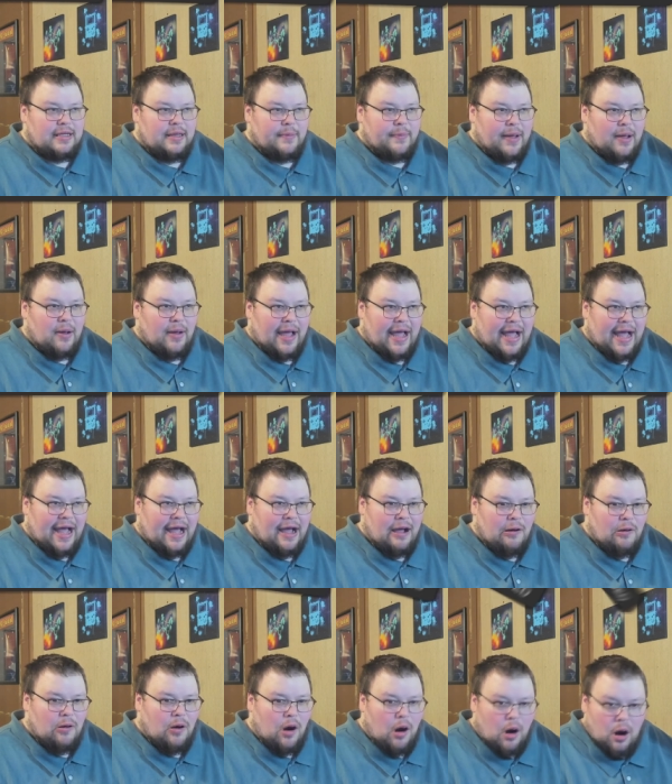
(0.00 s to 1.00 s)
about
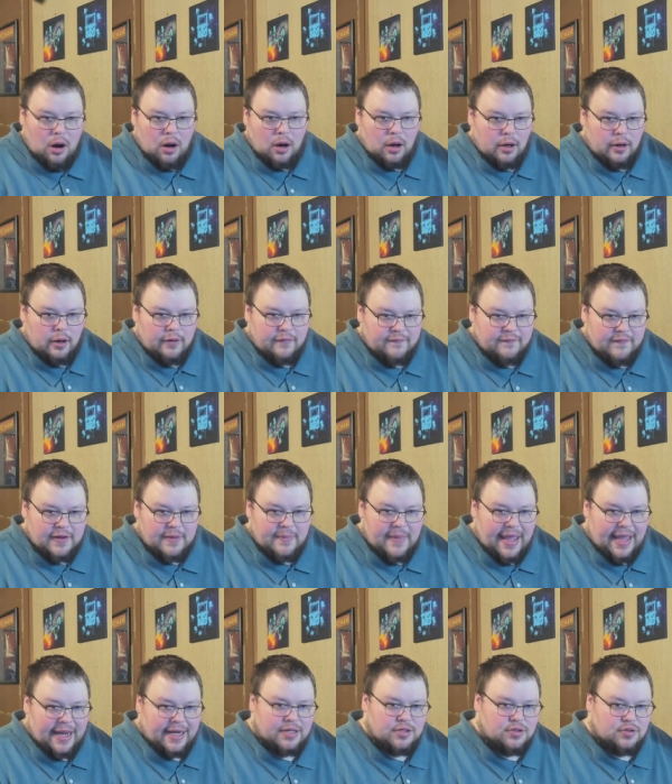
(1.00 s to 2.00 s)
how hard Vim
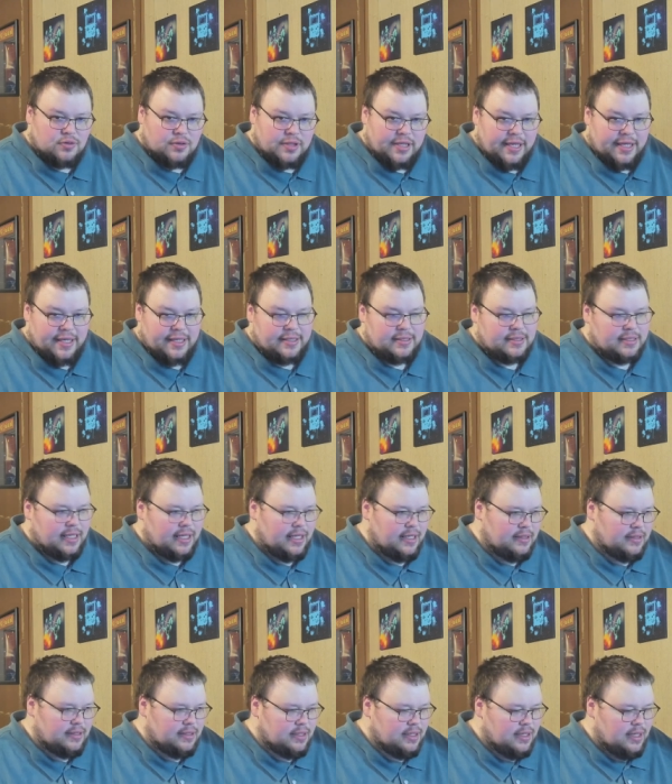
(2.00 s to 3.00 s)
actually is
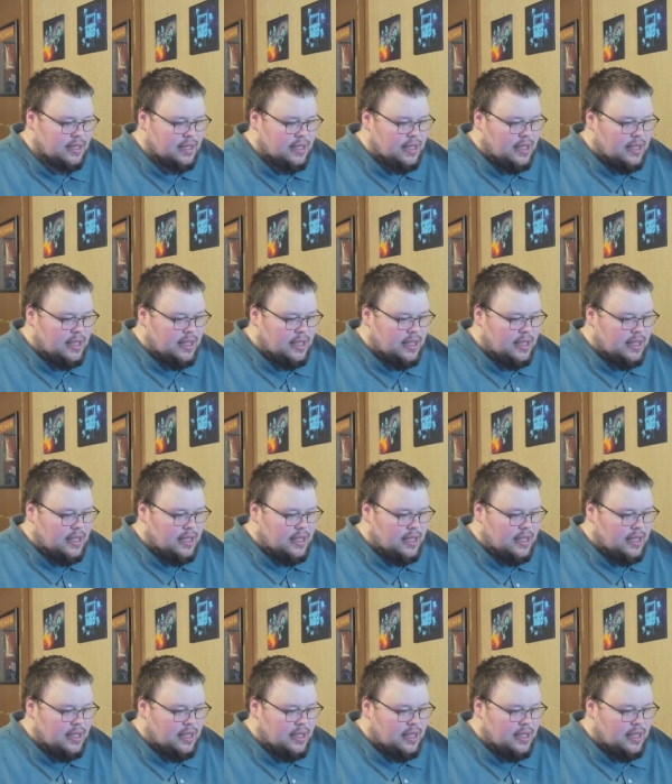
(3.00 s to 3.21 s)
and